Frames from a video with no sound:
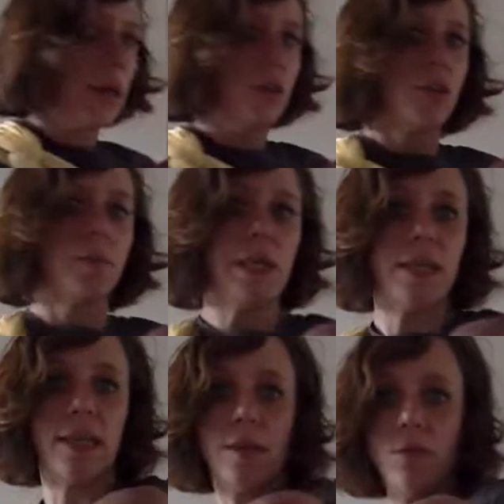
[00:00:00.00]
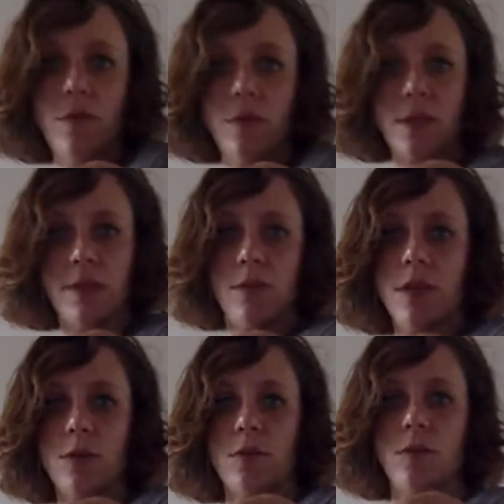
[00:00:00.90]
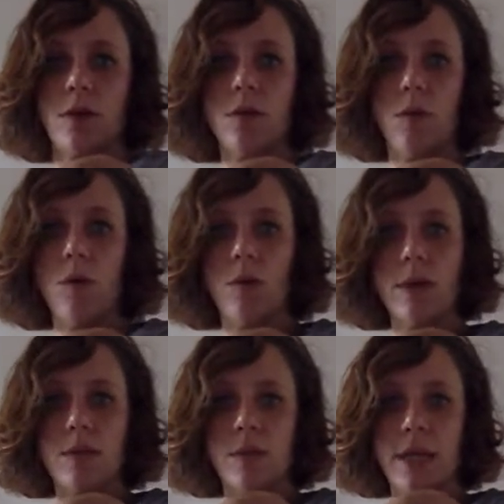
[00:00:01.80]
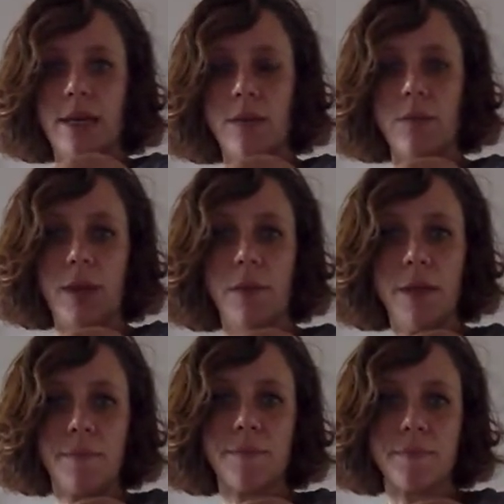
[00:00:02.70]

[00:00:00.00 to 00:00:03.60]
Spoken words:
And just basically reverse everything you've done. Always one hand on baby.